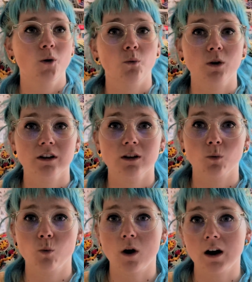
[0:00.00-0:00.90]
What are the
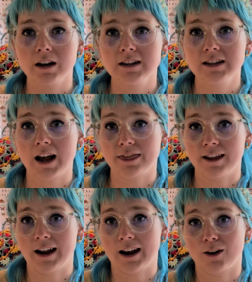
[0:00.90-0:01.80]
whys and
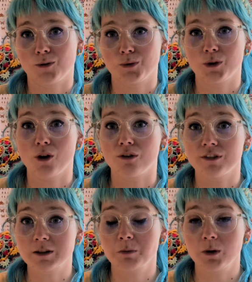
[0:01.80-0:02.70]
the hows of
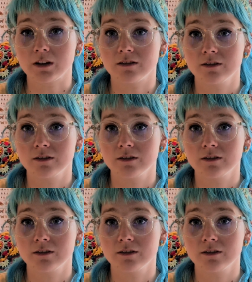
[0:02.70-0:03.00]
this point?